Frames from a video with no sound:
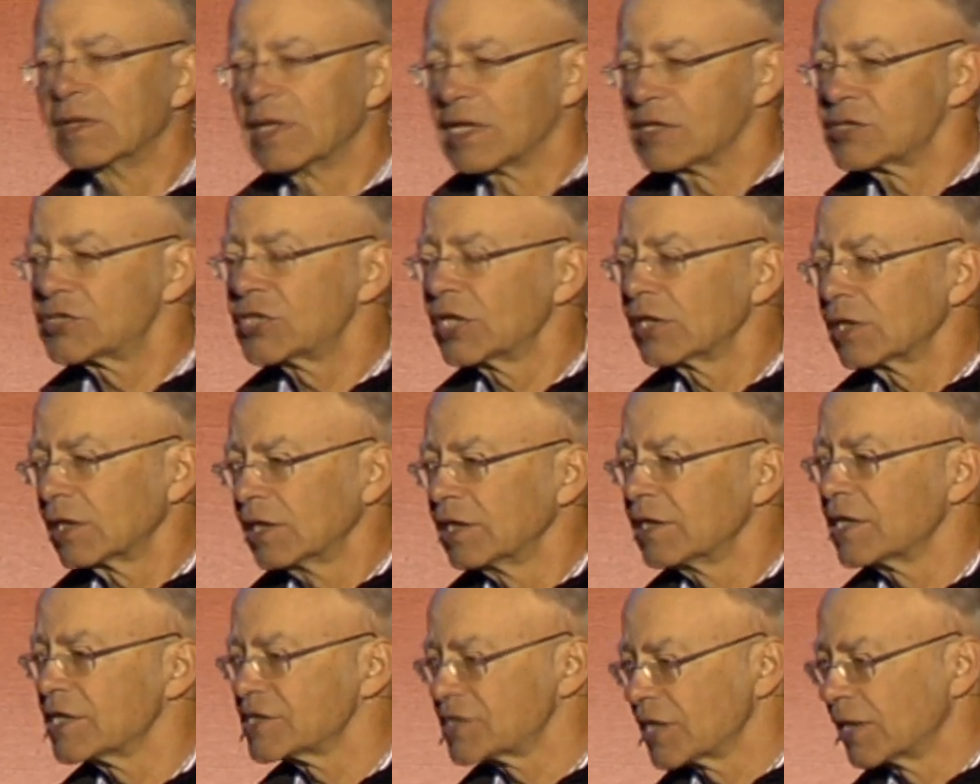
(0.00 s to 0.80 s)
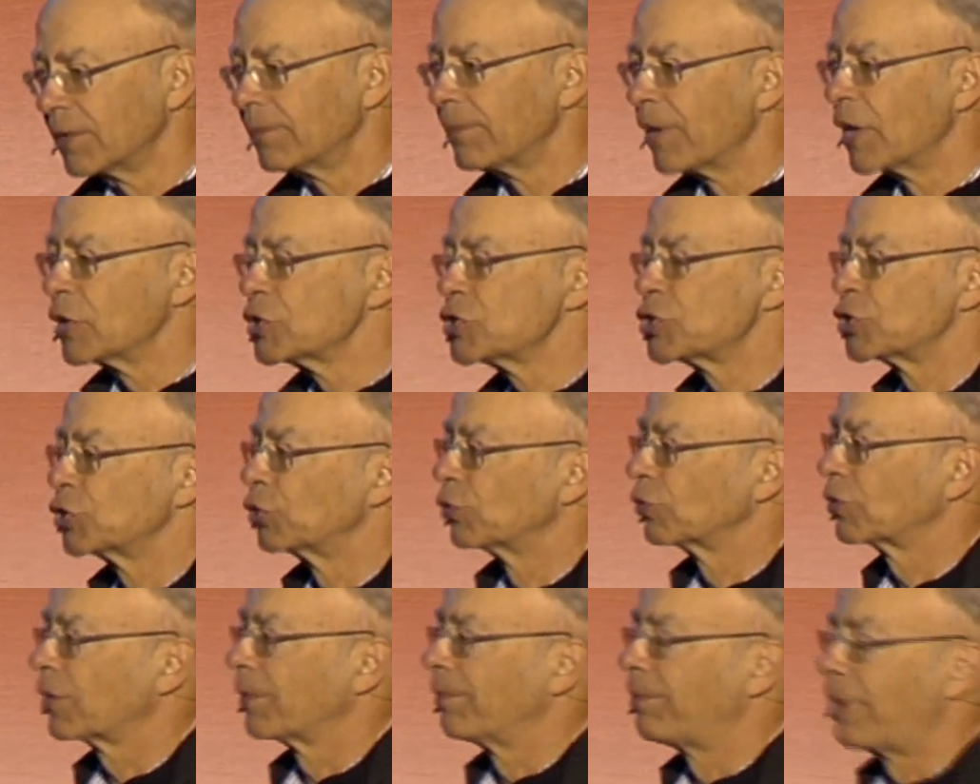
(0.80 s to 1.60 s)
Now, certainly there's an
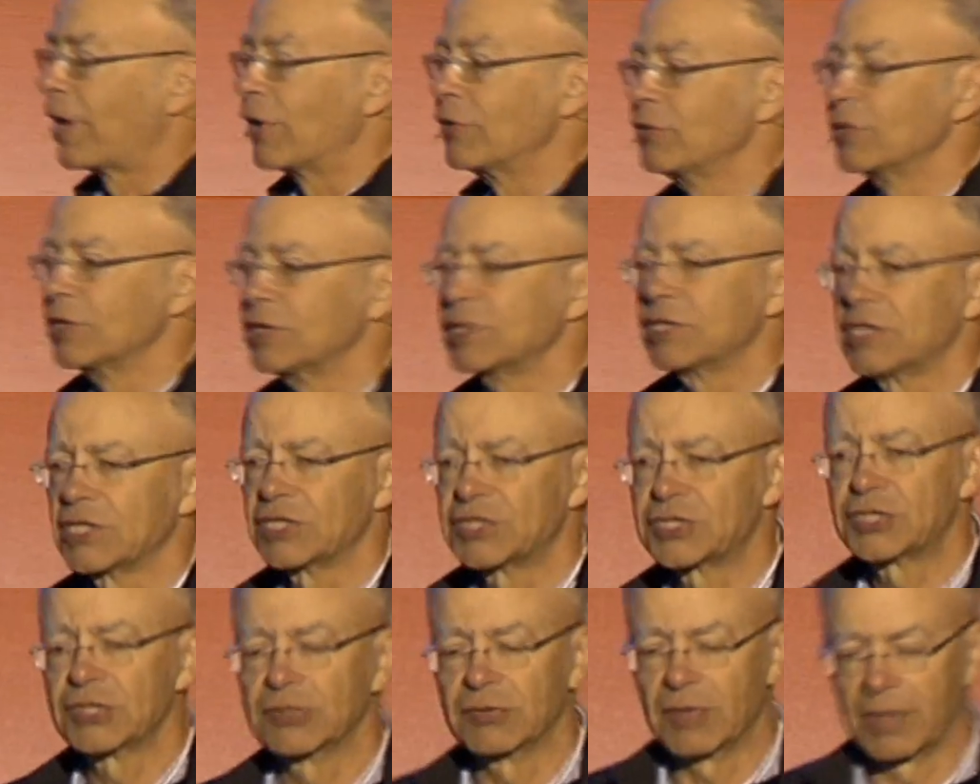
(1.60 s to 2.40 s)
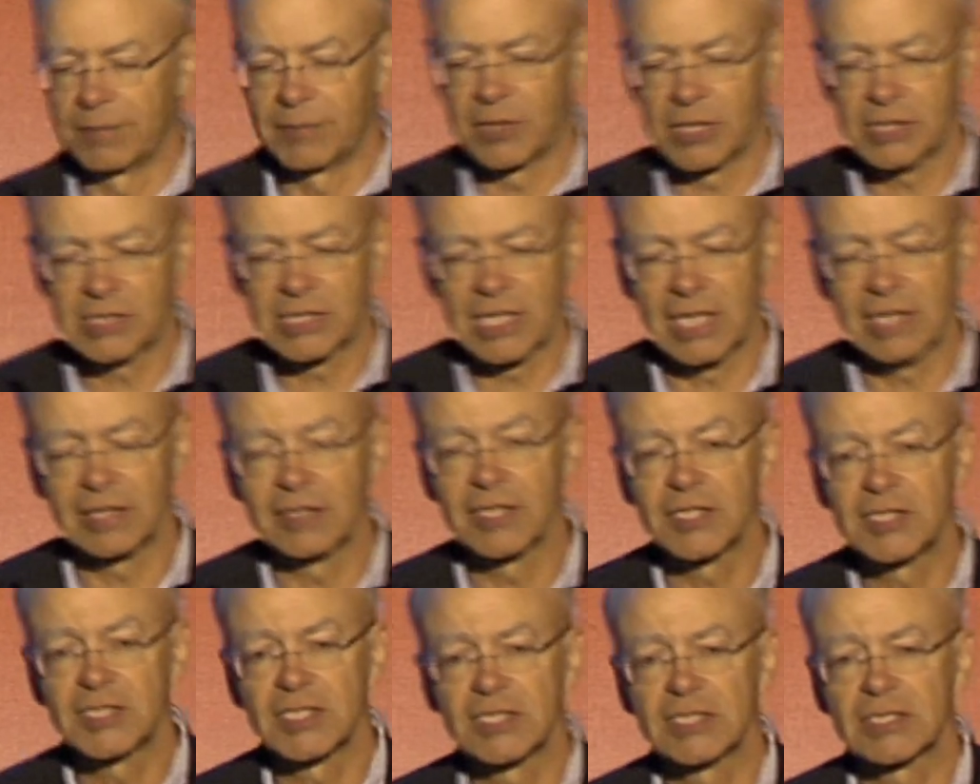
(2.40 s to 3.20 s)
emotional component here too. I'm not saying
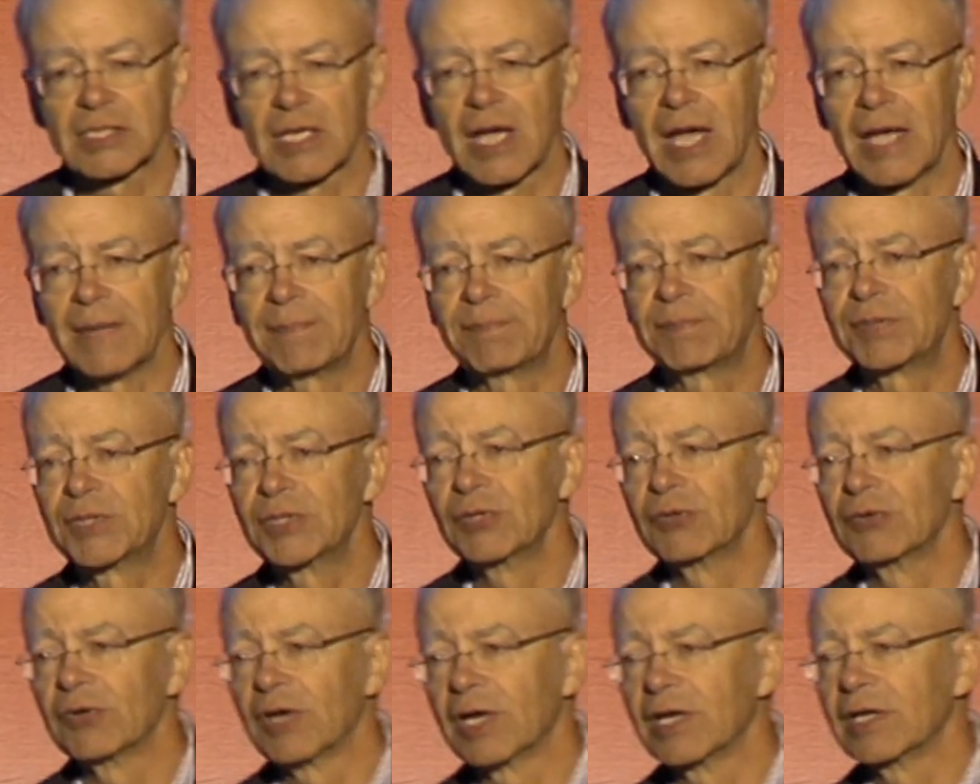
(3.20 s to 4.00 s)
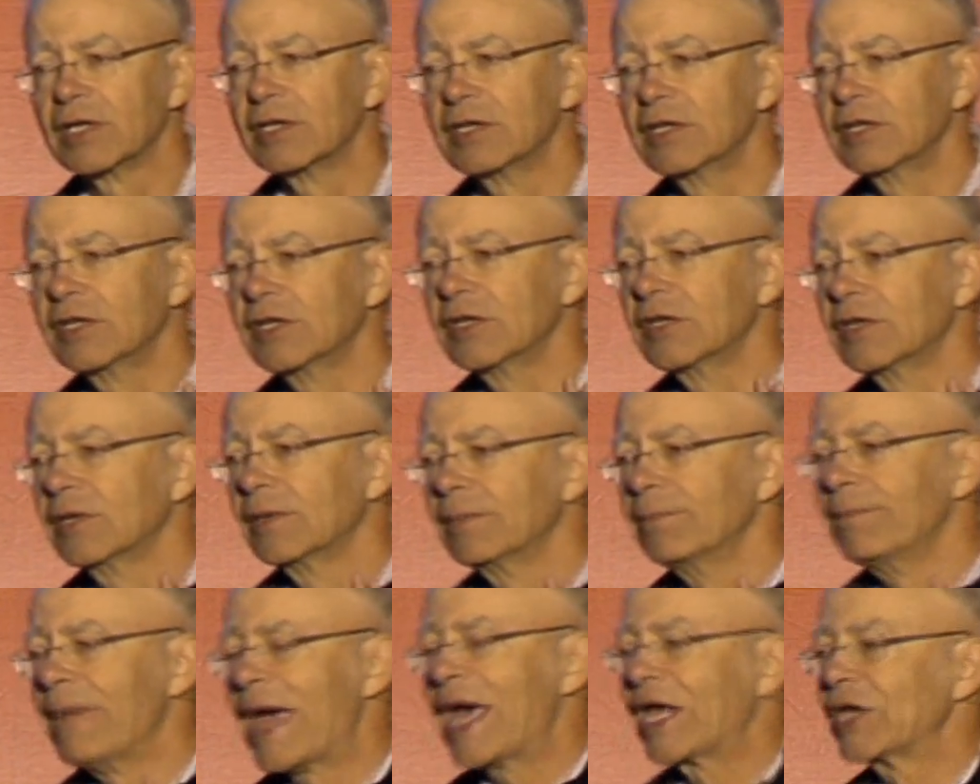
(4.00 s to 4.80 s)
this is a pure
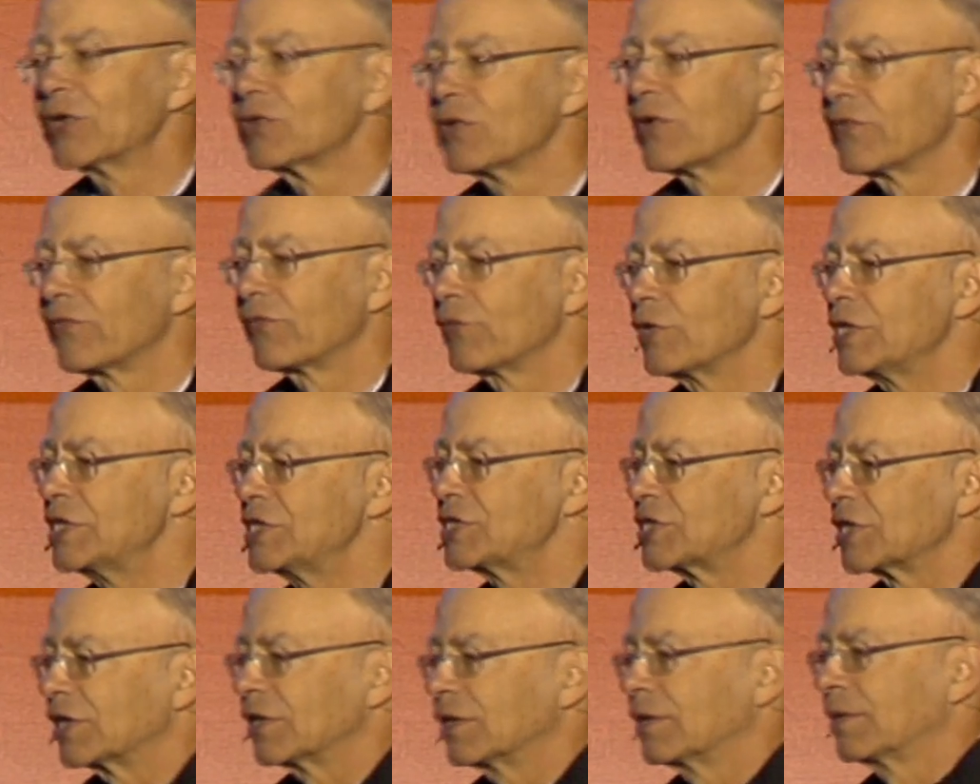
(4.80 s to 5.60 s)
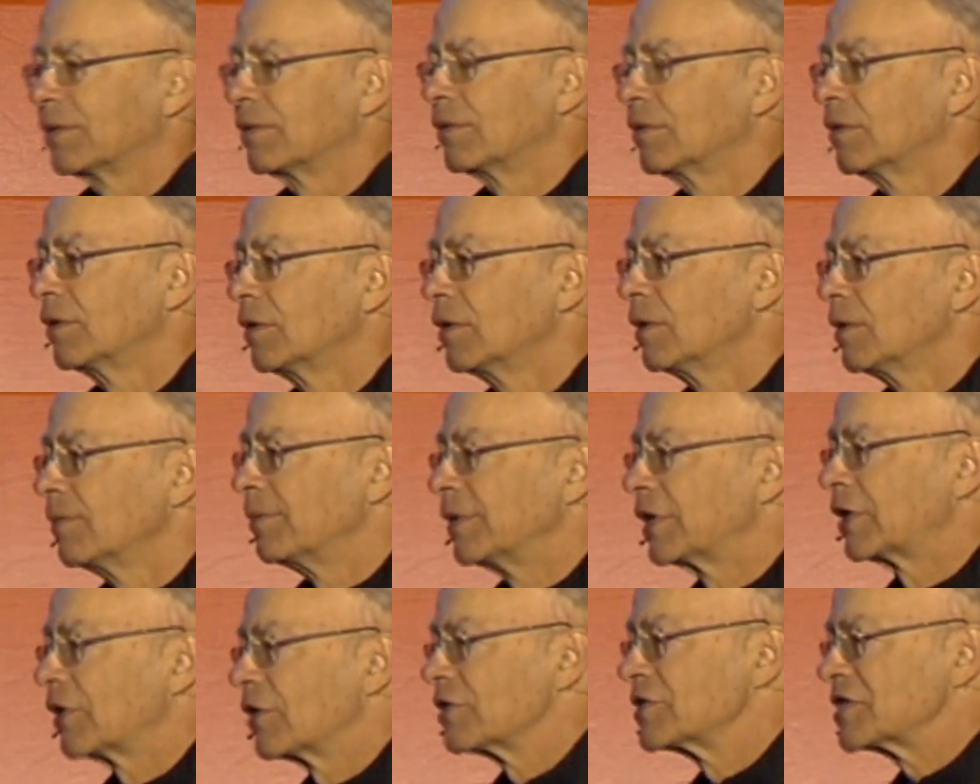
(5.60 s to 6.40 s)
matter of reason,
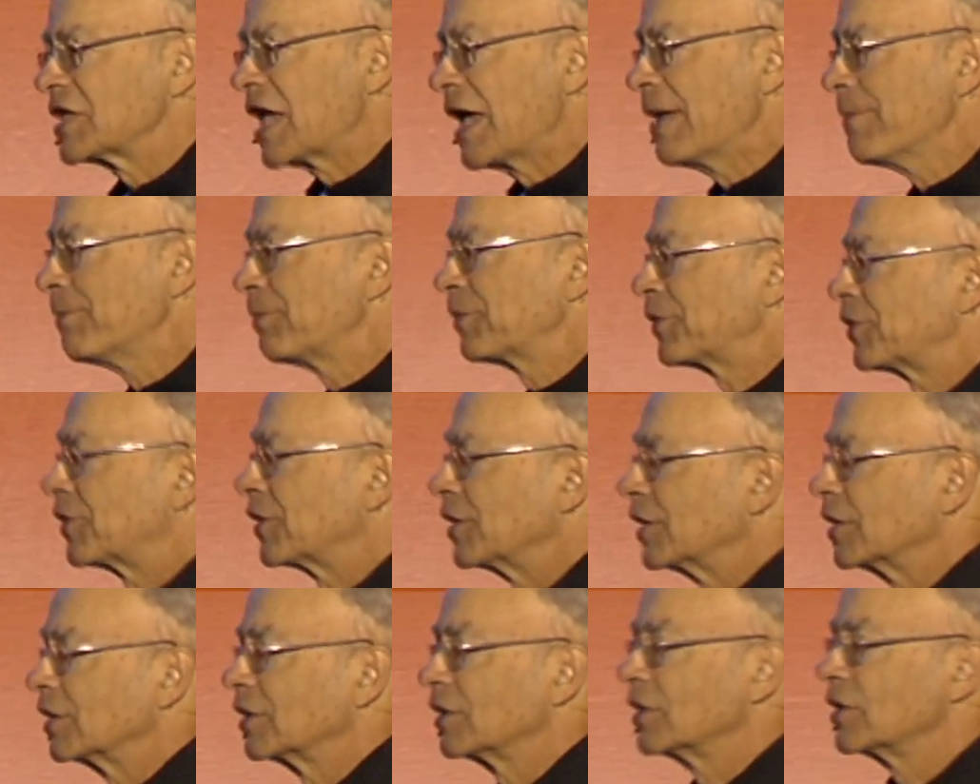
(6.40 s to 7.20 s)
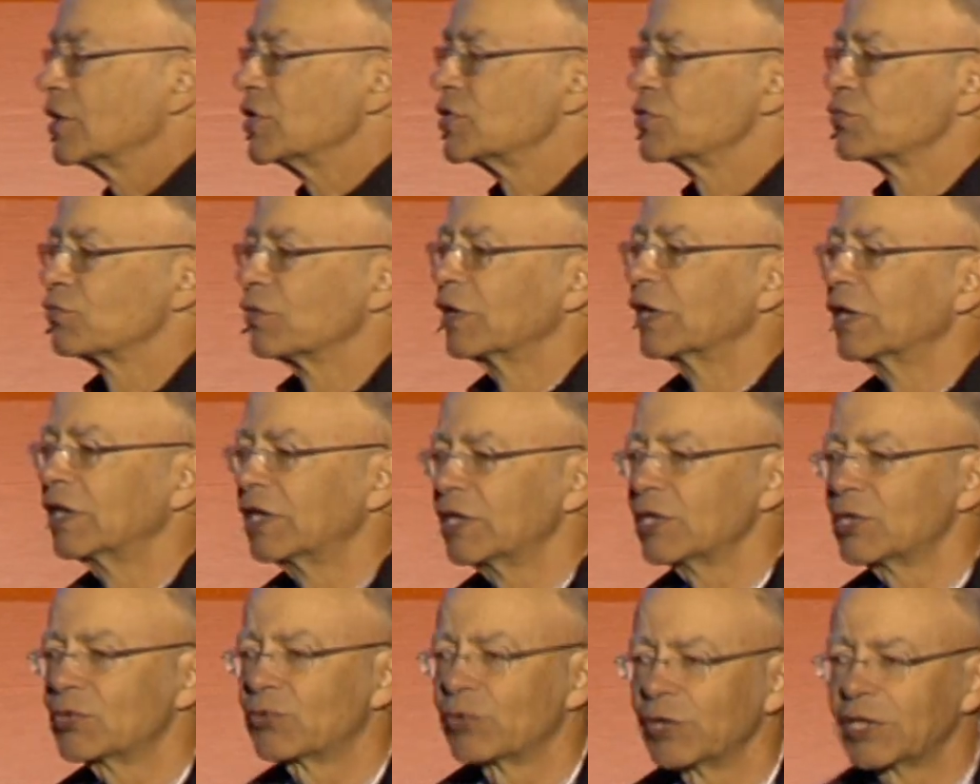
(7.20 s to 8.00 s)
because empathy is
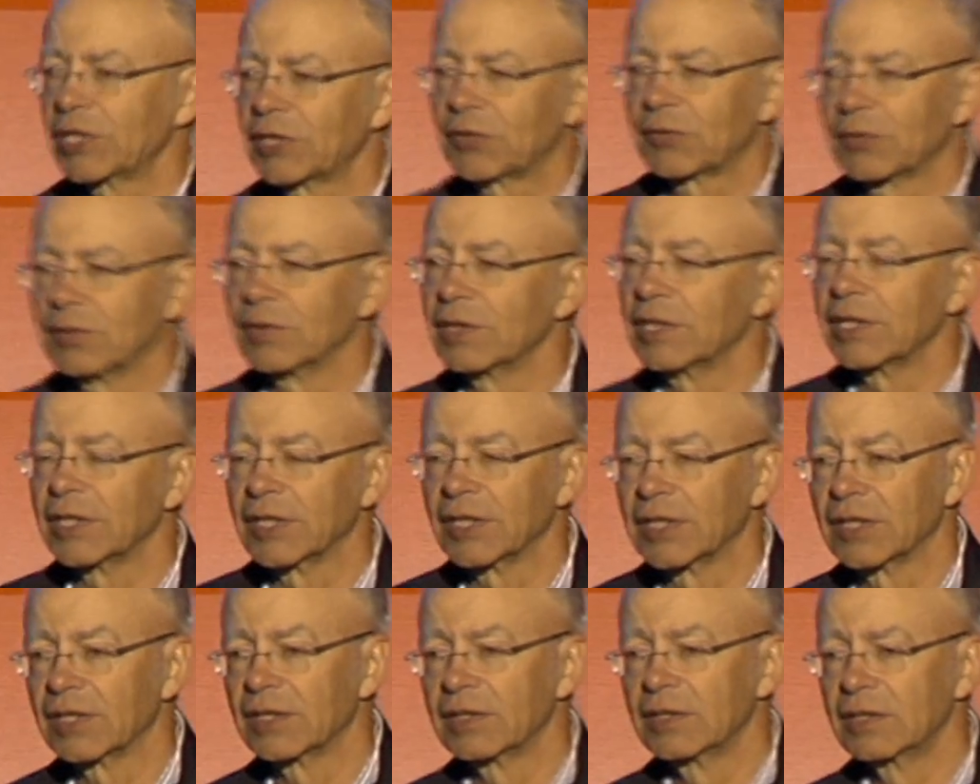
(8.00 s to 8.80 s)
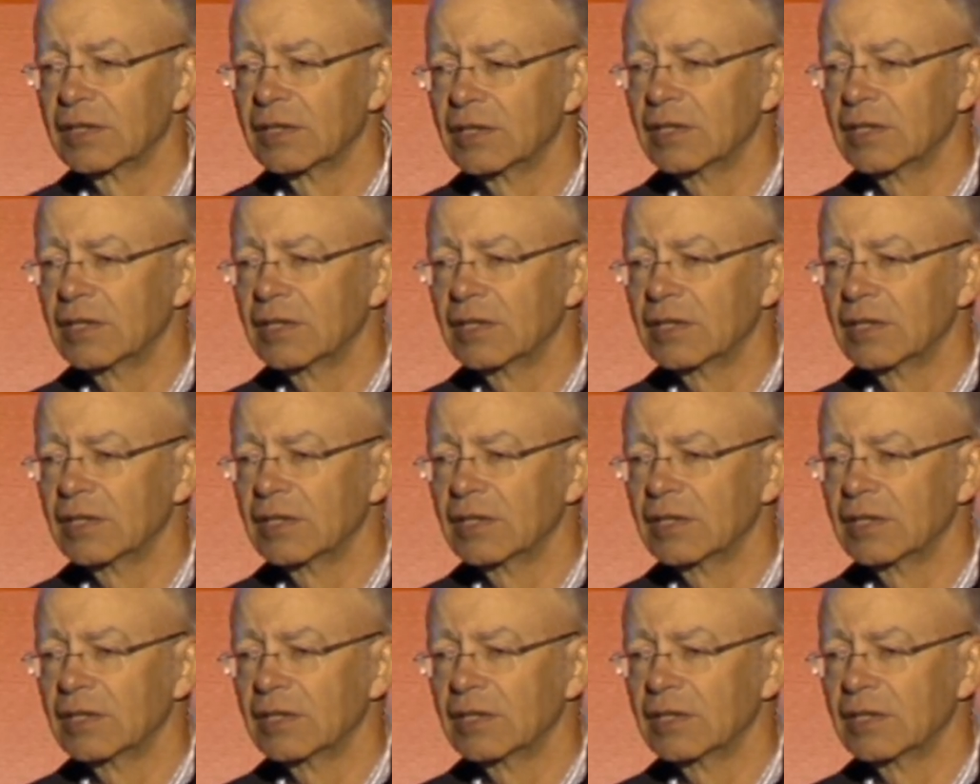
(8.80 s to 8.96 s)
really critical here.